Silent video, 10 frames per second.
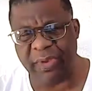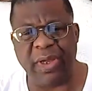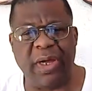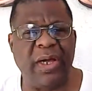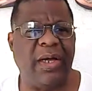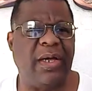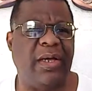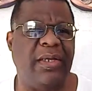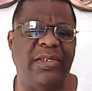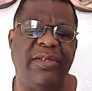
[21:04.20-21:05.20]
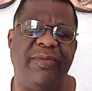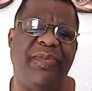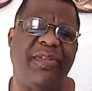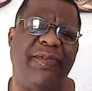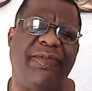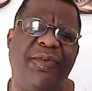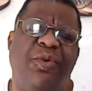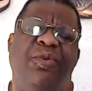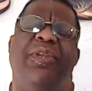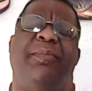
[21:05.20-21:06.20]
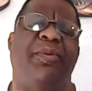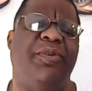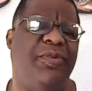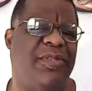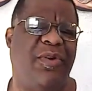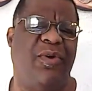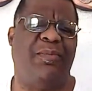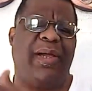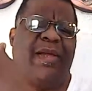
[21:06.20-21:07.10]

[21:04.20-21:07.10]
the food that it produces. Oh my